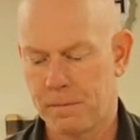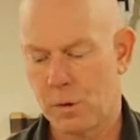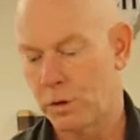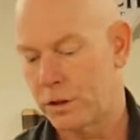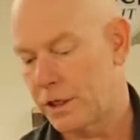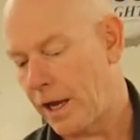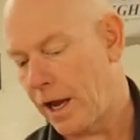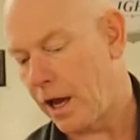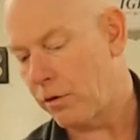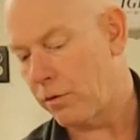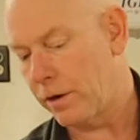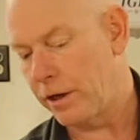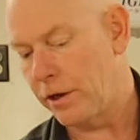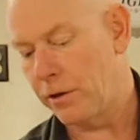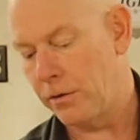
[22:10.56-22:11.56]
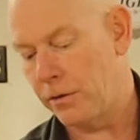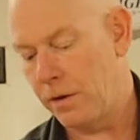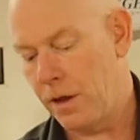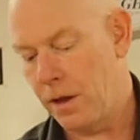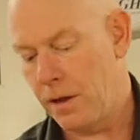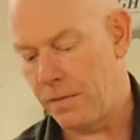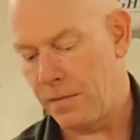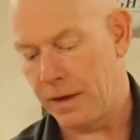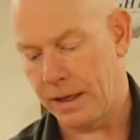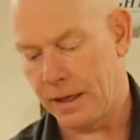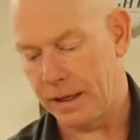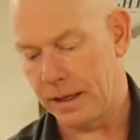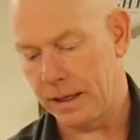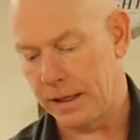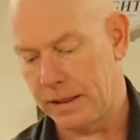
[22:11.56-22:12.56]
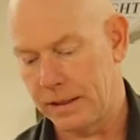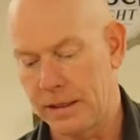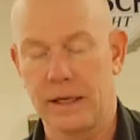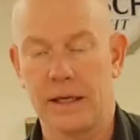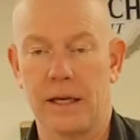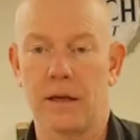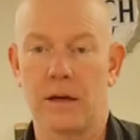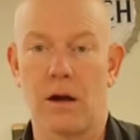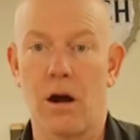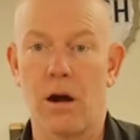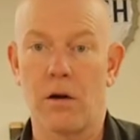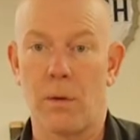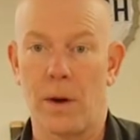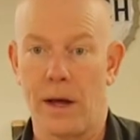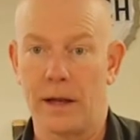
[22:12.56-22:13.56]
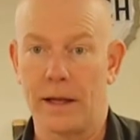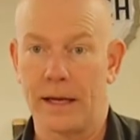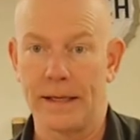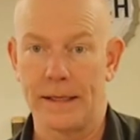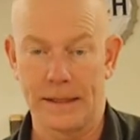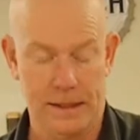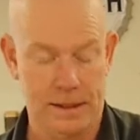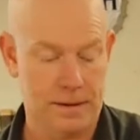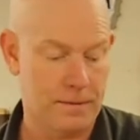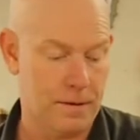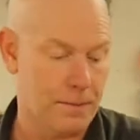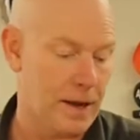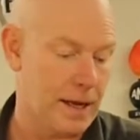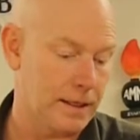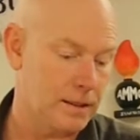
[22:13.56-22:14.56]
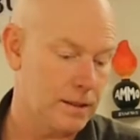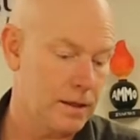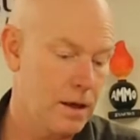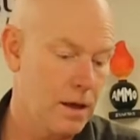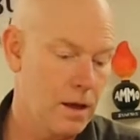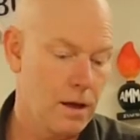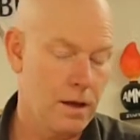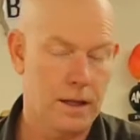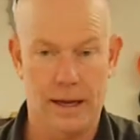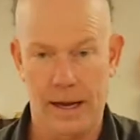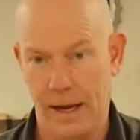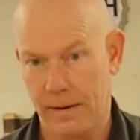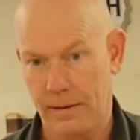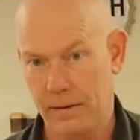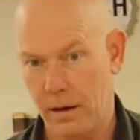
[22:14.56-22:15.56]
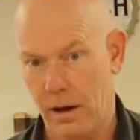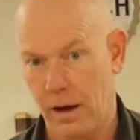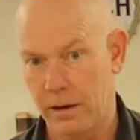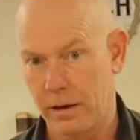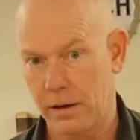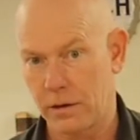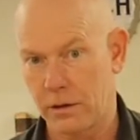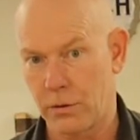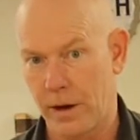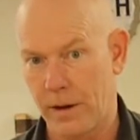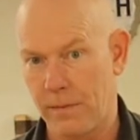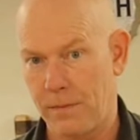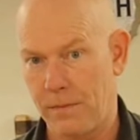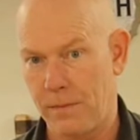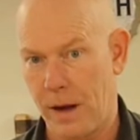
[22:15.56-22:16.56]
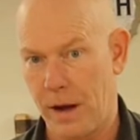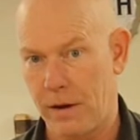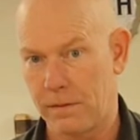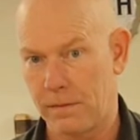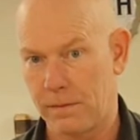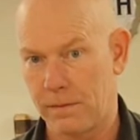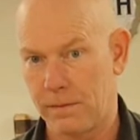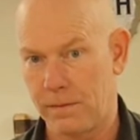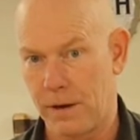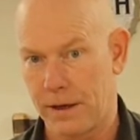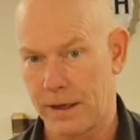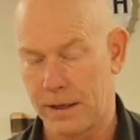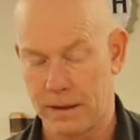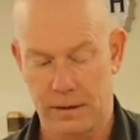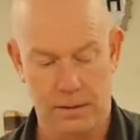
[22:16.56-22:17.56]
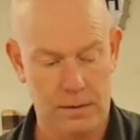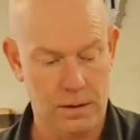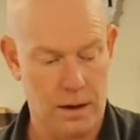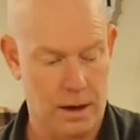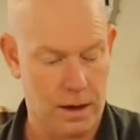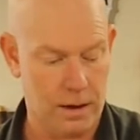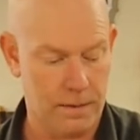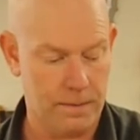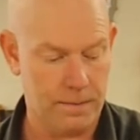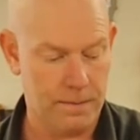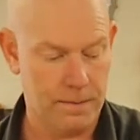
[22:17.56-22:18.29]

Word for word: which I gotta redo because it didn't guard well against the pets you got 120 pound fucking, uh,